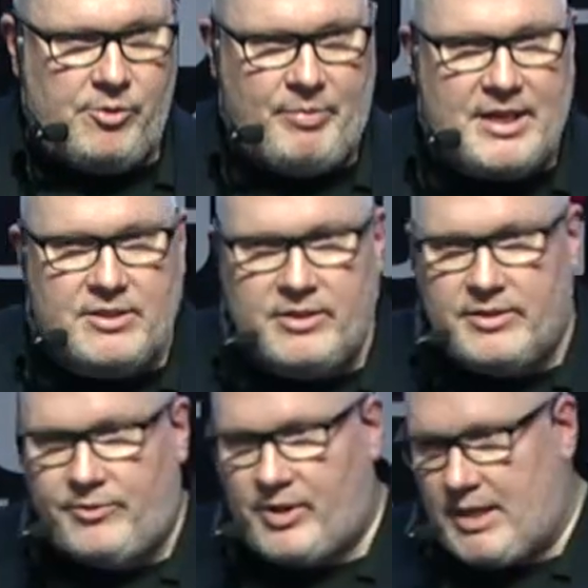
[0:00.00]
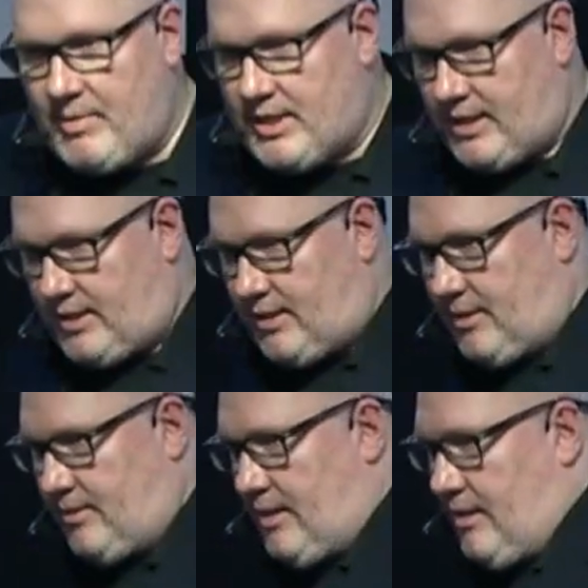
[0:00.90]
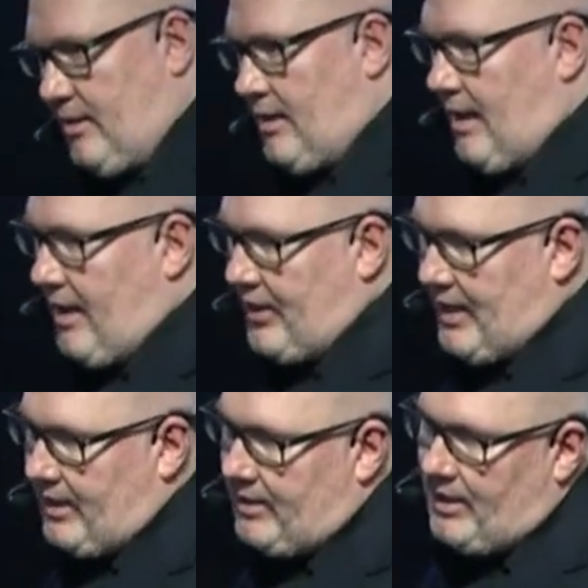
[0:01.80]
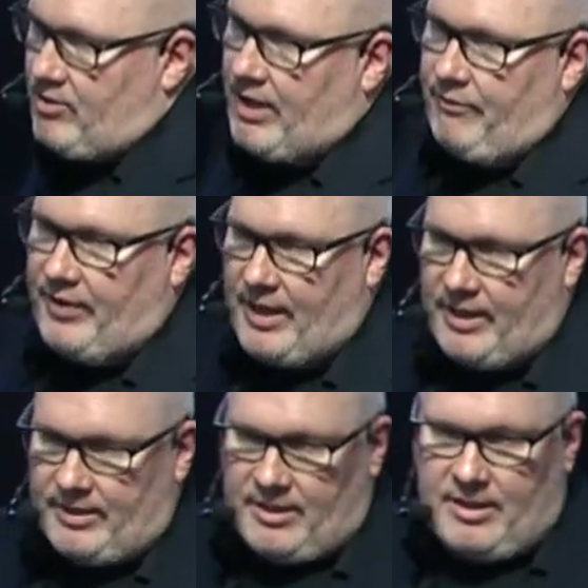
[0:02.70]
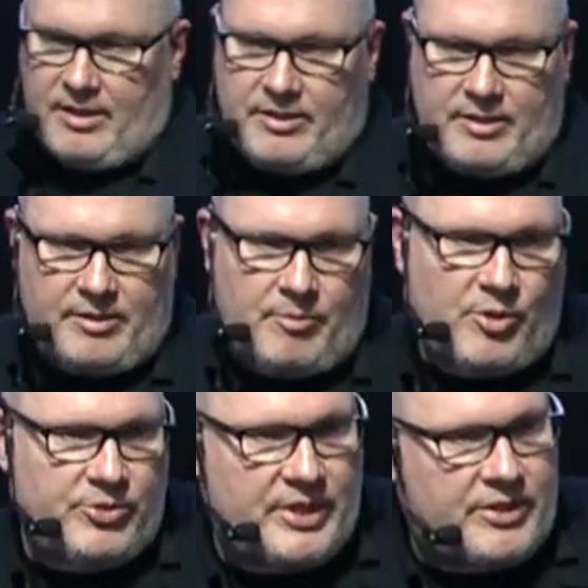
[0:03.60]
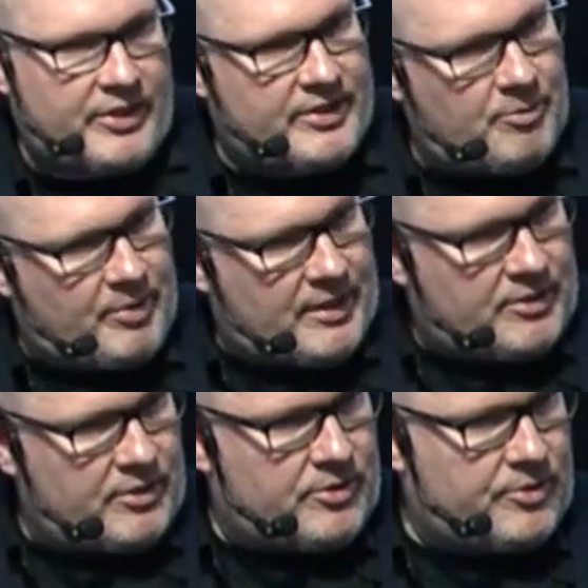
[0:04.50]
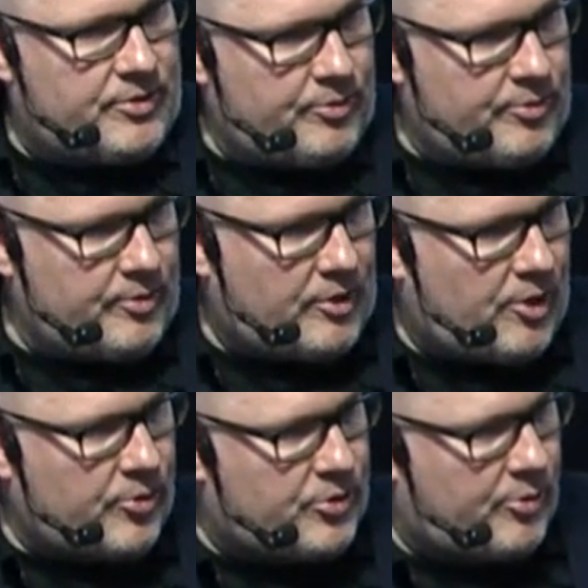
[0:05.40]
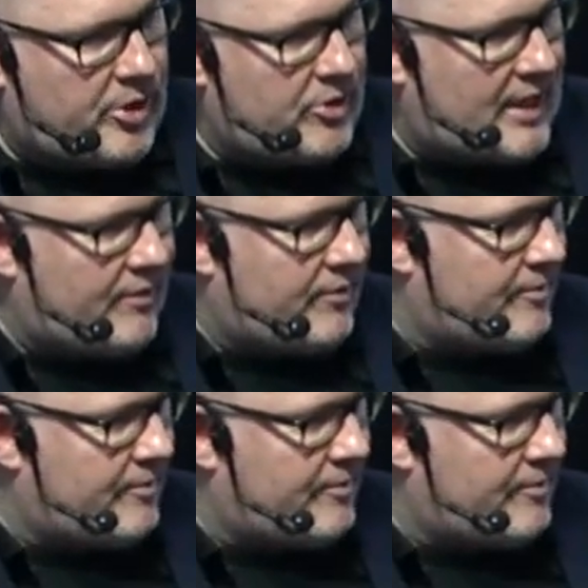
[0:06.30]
pictures, for images. I think that you can find the most interesting pictures close to where you live.